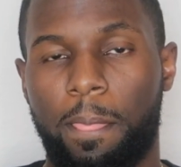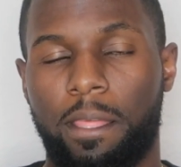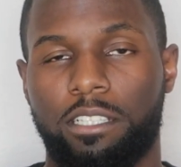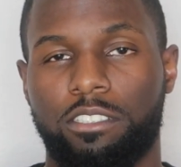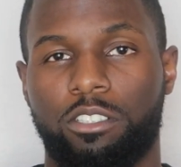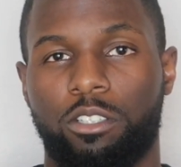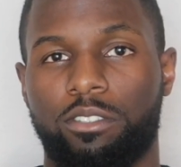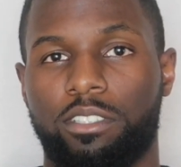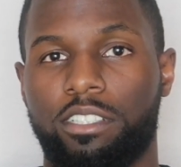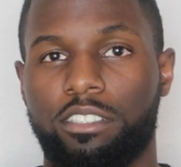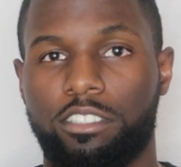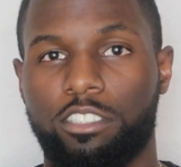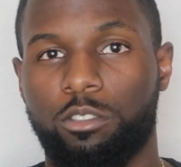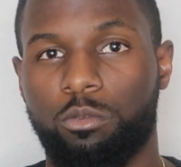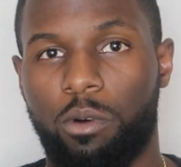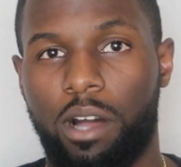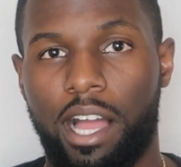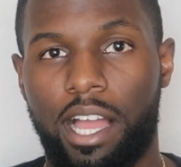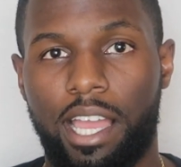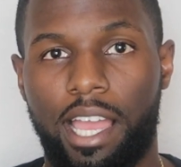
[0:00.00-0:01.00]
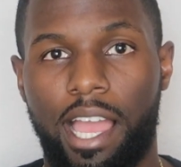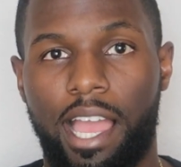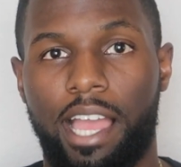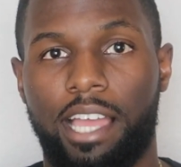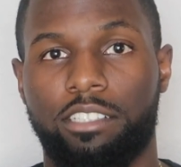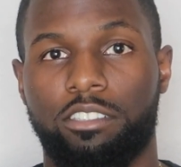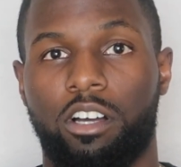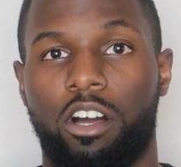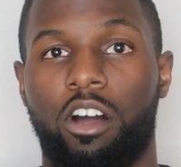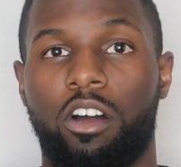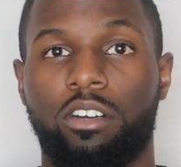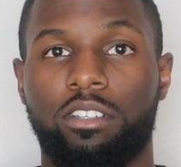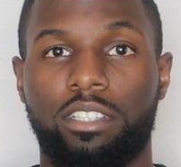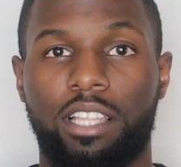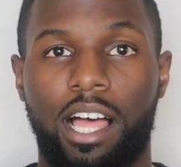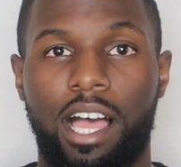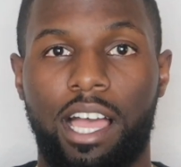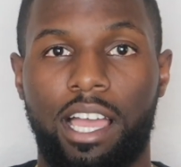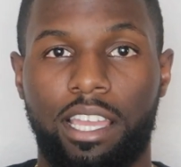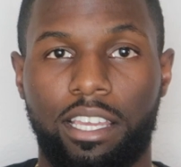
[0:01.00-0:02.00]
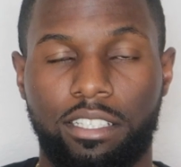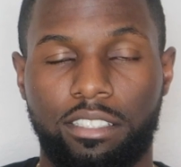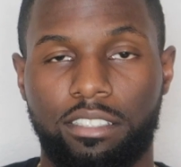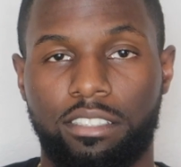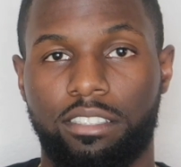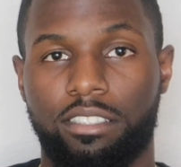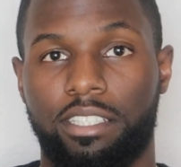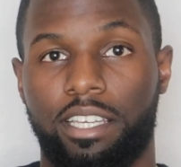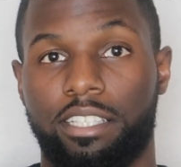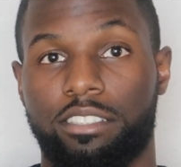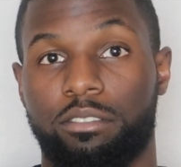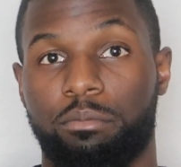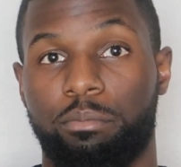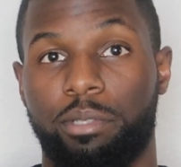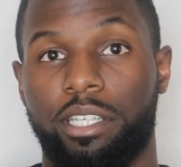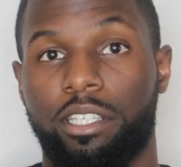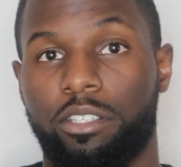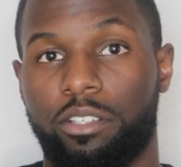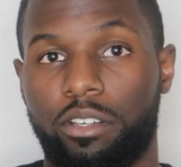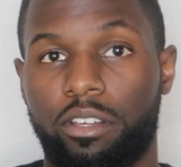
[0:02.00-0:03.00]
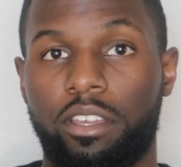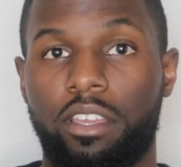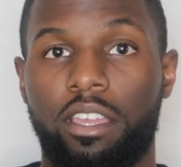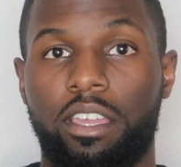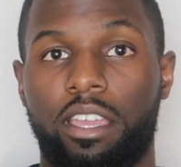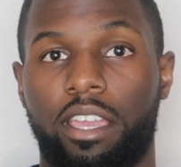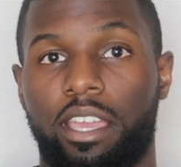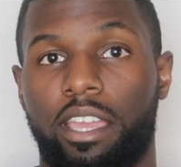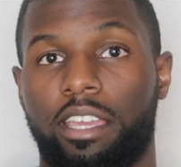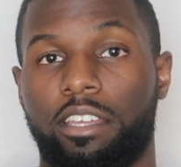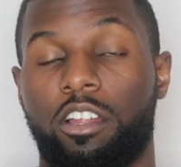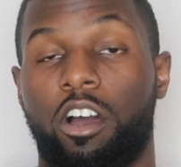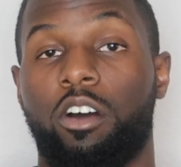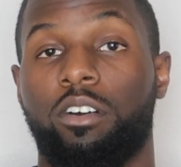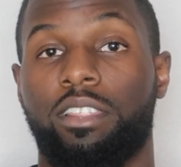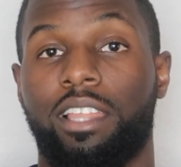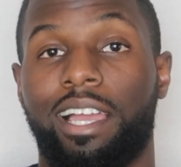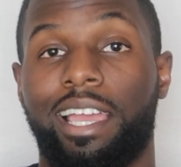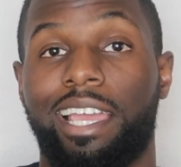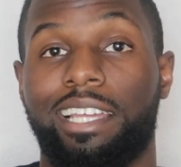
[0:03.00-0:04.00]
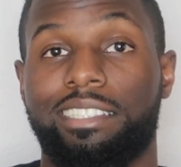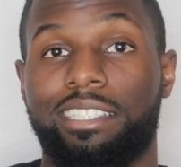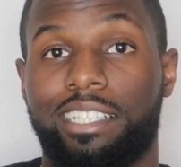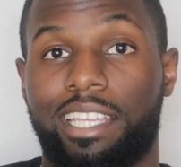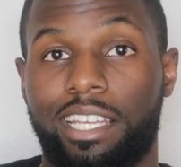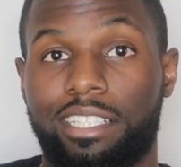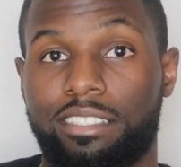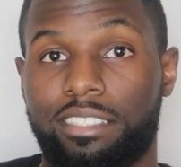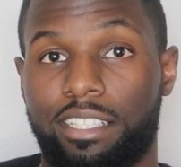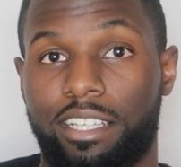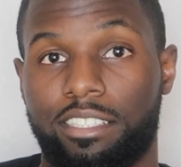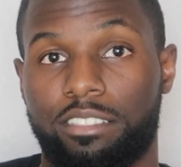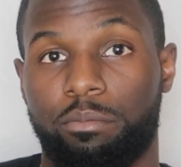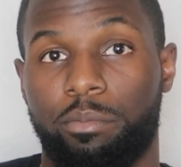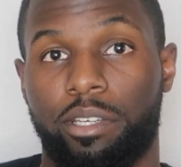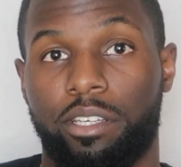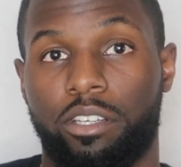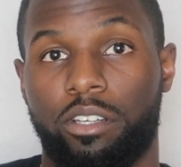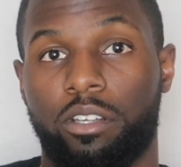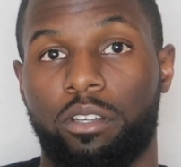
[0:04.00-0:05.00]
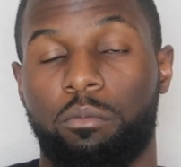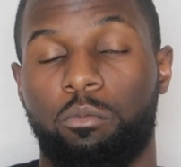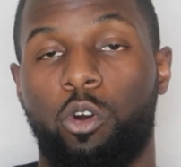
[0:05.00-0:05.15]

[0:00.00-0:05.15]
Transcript: And so this is why, as online gets bigger and online education gets bigger,